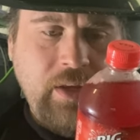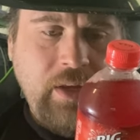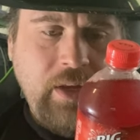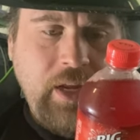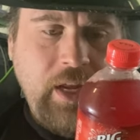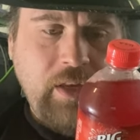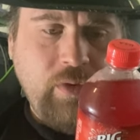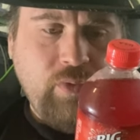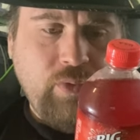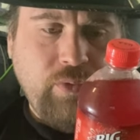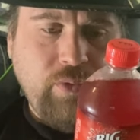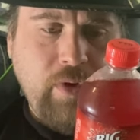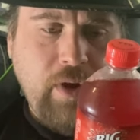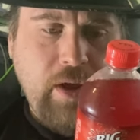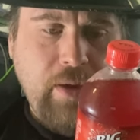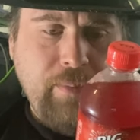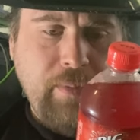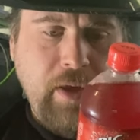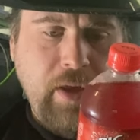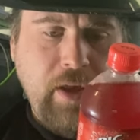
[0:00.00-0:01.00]
It's
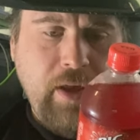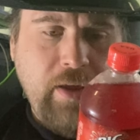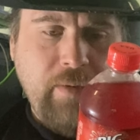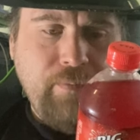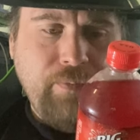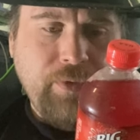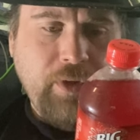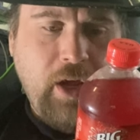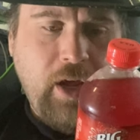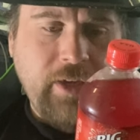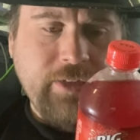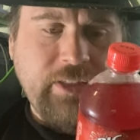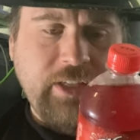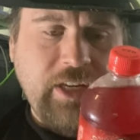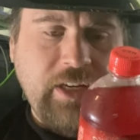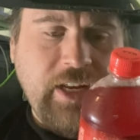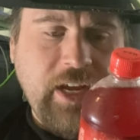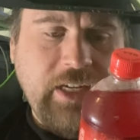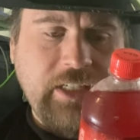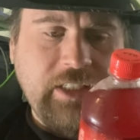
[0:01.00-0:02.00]
from Austin,
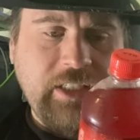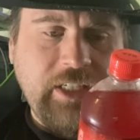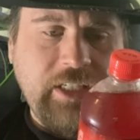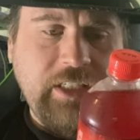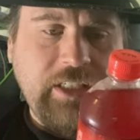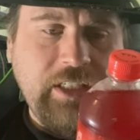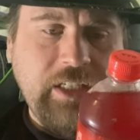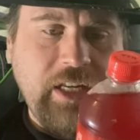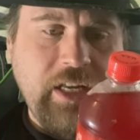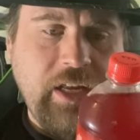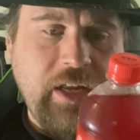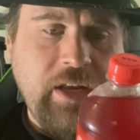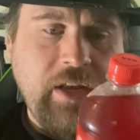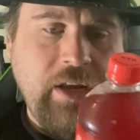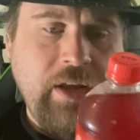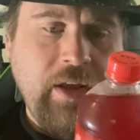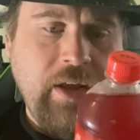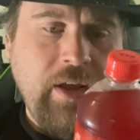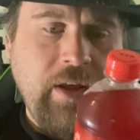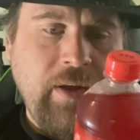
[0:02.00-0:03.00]
Texas.
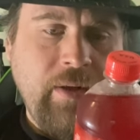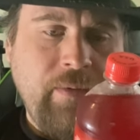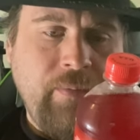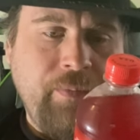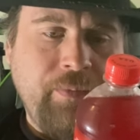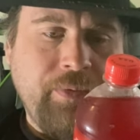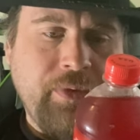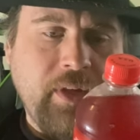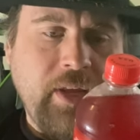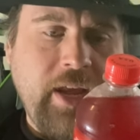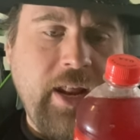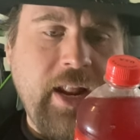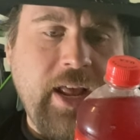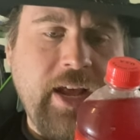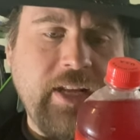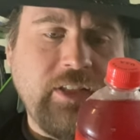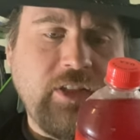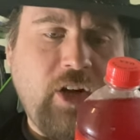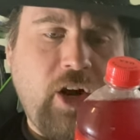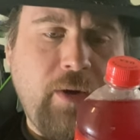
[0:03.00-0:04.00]
It
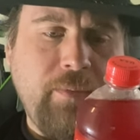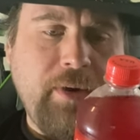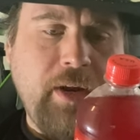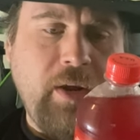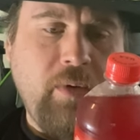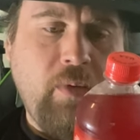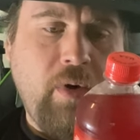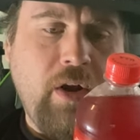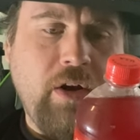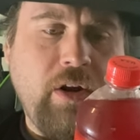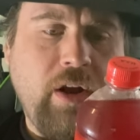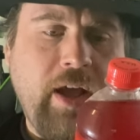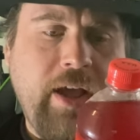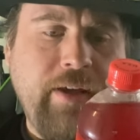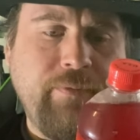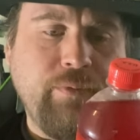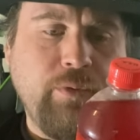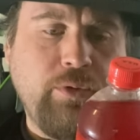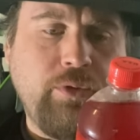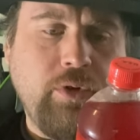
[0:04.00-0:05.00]
has carbonated water, high
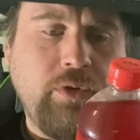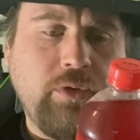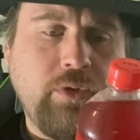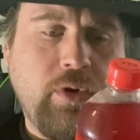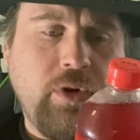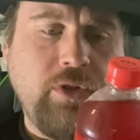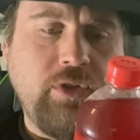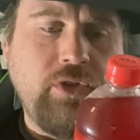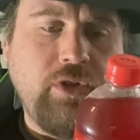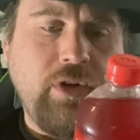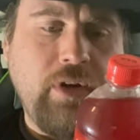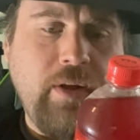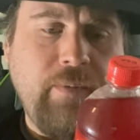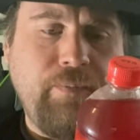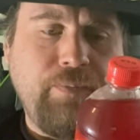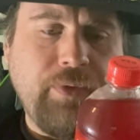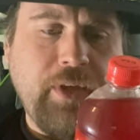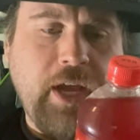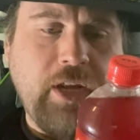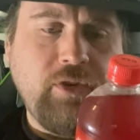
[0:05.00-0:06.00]
fructose corn syrup,
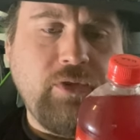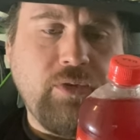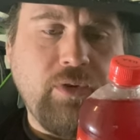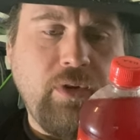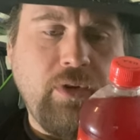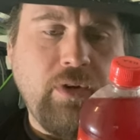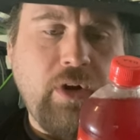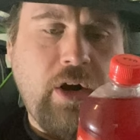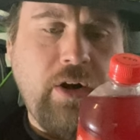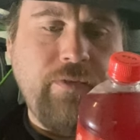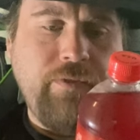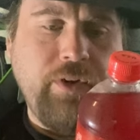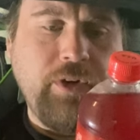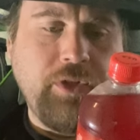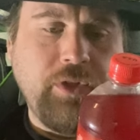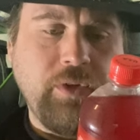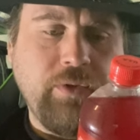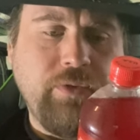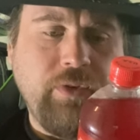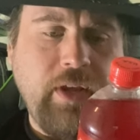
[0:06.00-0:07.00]
natural and
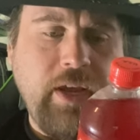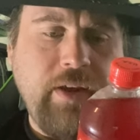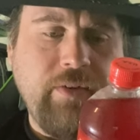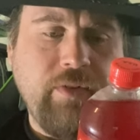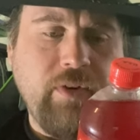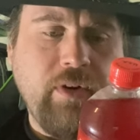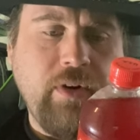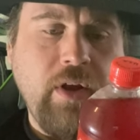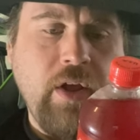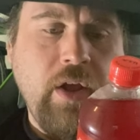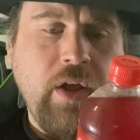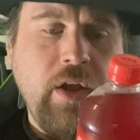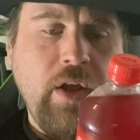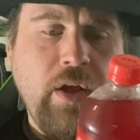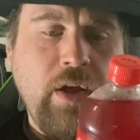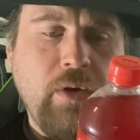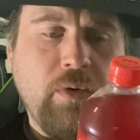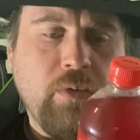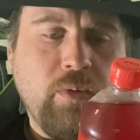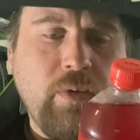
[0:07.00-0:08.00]
artificial flavor,
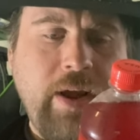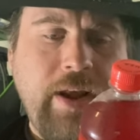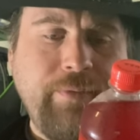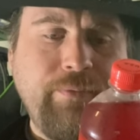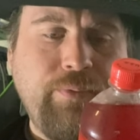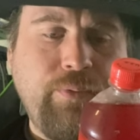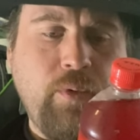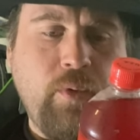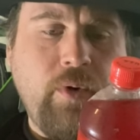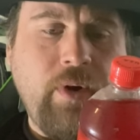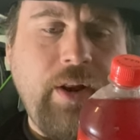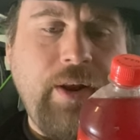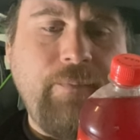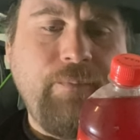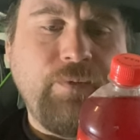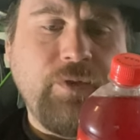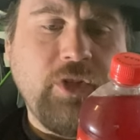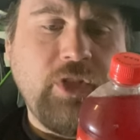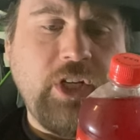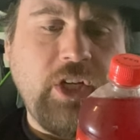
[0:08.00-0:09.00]
red 40,
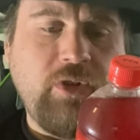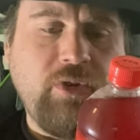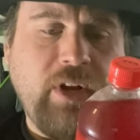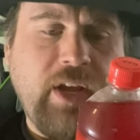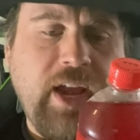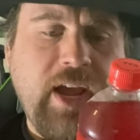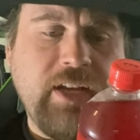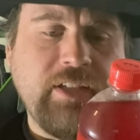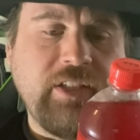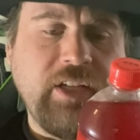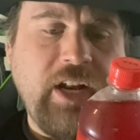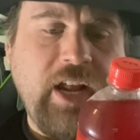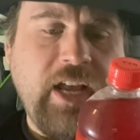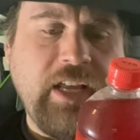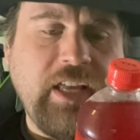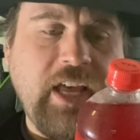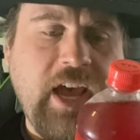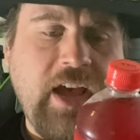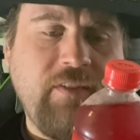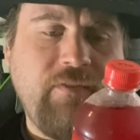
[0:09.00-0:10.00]
citric acid, and
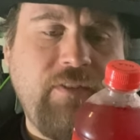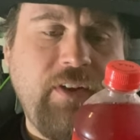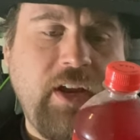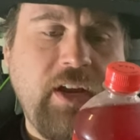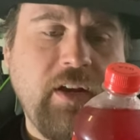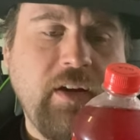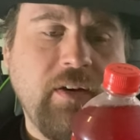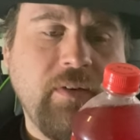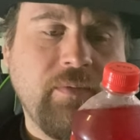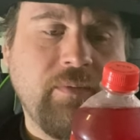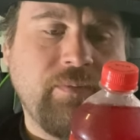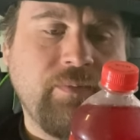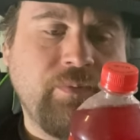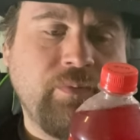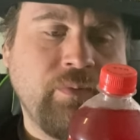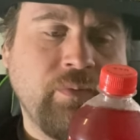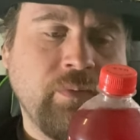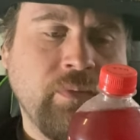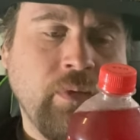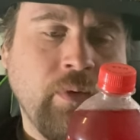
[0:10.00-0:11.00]
caffeine.
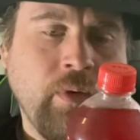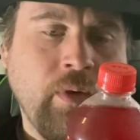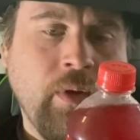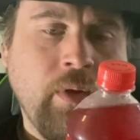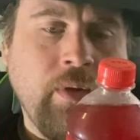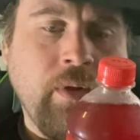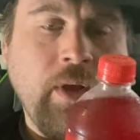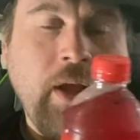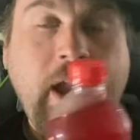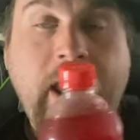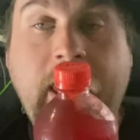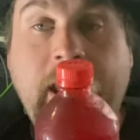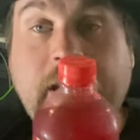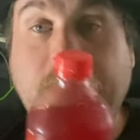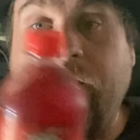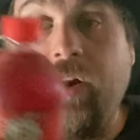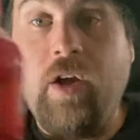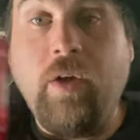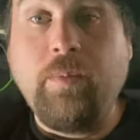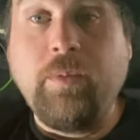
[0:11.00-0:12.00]
And
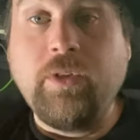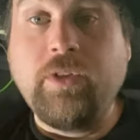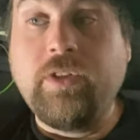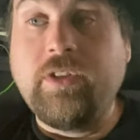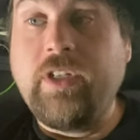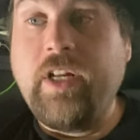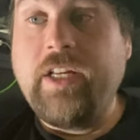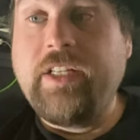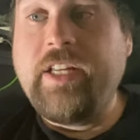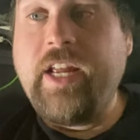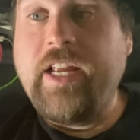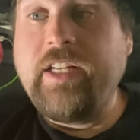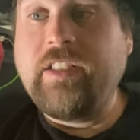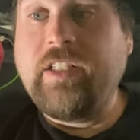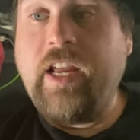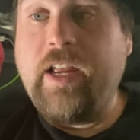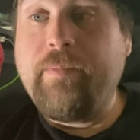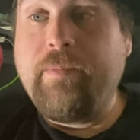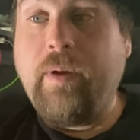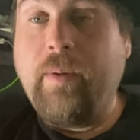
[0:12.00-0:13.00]
it tastes
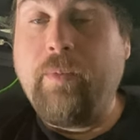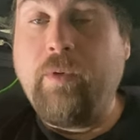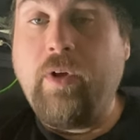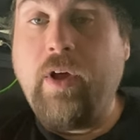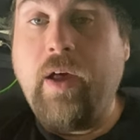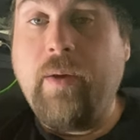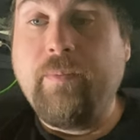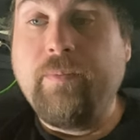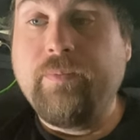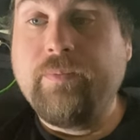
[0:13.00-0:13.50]
like bubblegum.